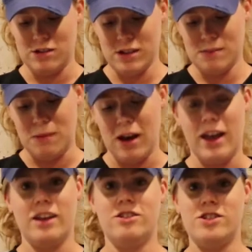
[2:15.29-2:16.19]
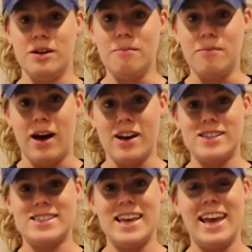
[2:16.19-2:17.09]
just bought a Gym
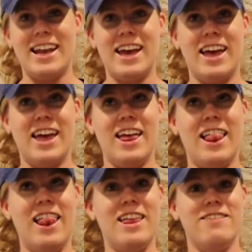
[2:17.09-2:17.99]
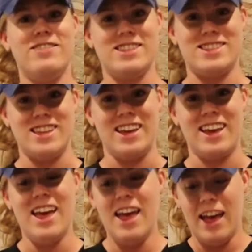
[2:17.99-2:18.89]
Boss, and I love this thing.